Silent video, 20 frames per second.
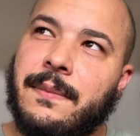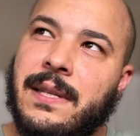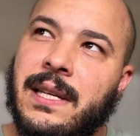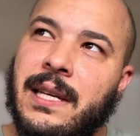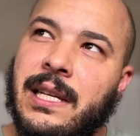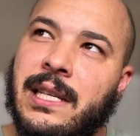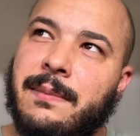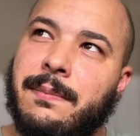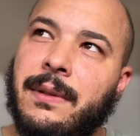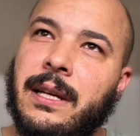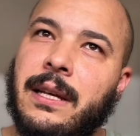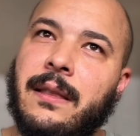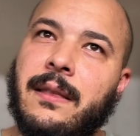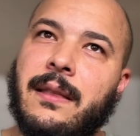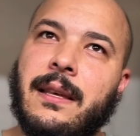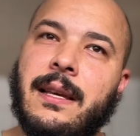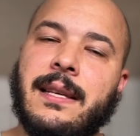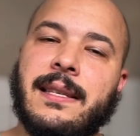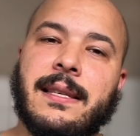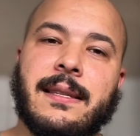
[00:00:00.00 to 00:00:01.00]
to explain
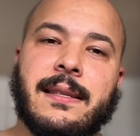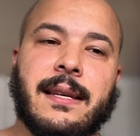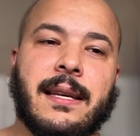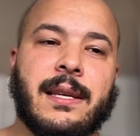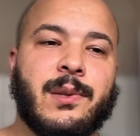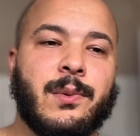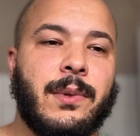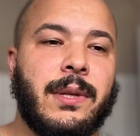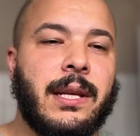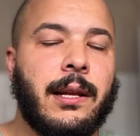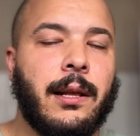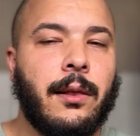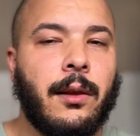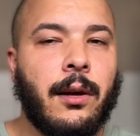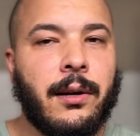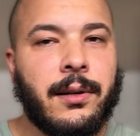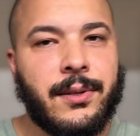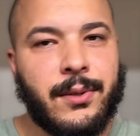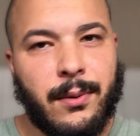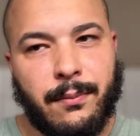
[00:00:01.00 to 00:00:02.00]
things and says we need a
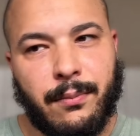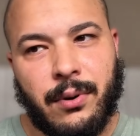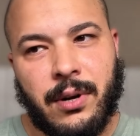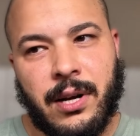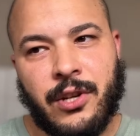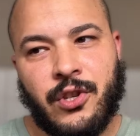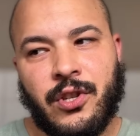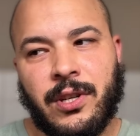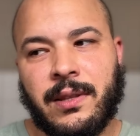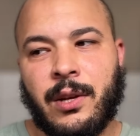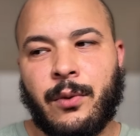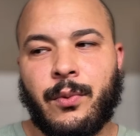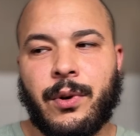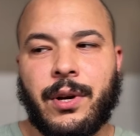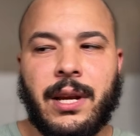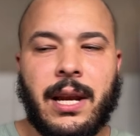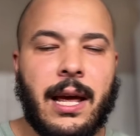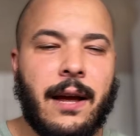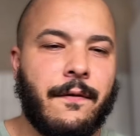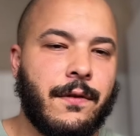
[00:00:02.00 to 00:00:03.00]
long-term project and we're
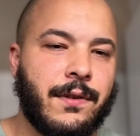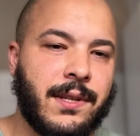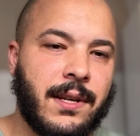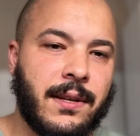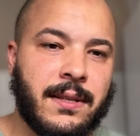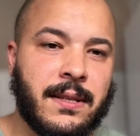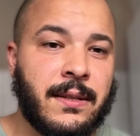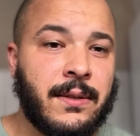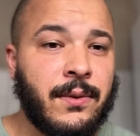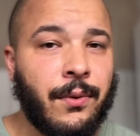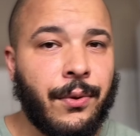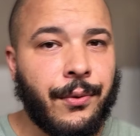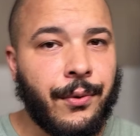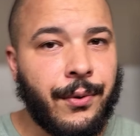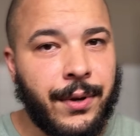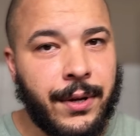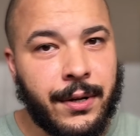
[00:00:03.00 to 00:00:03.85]
going to have results in 2-3